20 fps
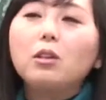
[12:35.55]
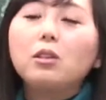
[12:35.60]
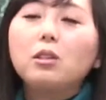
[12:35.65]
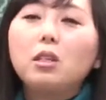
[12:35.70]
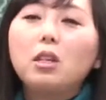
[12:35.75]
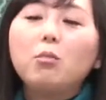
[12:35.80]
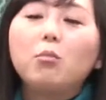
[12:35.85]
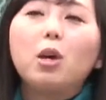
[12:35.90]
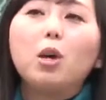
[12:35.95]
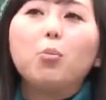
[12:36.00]

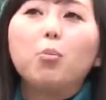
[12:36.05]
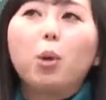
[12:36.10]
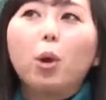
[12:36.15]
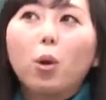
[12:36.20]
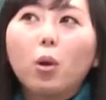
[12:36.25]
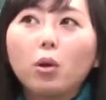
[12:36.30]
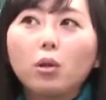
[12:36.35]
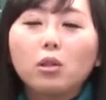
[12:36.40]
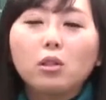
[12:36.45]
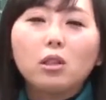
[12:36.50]
see my
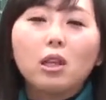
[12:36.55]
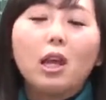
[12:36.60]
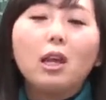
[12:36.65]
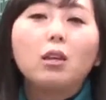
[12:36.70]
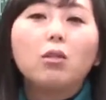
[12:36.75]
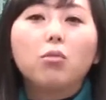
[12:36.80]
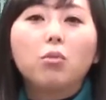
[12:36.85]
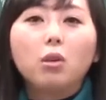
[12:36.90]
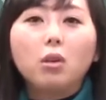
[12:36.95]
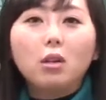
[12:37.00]
parents at
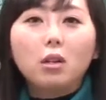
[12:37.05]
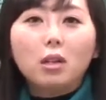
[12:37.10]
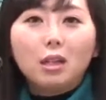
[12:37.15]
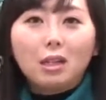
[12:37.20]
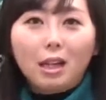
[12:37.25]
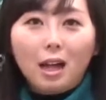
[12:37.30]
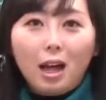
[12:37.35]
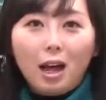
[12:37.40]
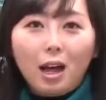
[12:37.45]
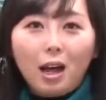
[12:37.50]
3
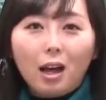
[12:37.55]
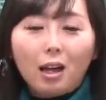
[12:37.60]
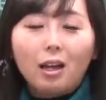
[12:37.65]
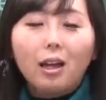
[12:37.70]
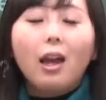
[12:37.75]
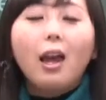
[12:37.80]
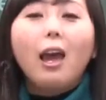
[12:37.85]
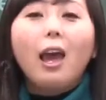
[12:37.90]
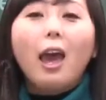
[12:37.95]
o'clock.